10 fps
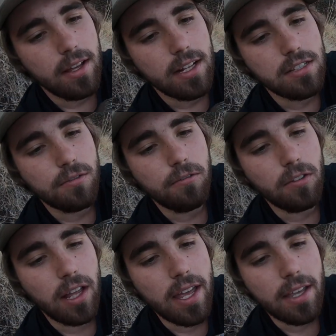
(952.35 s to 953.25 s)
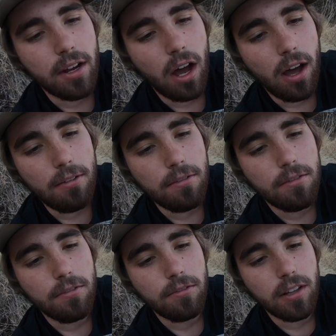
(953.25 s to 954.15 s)
It's flaking
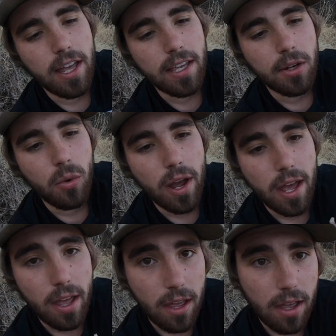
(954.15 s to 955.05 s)
off, flaking away.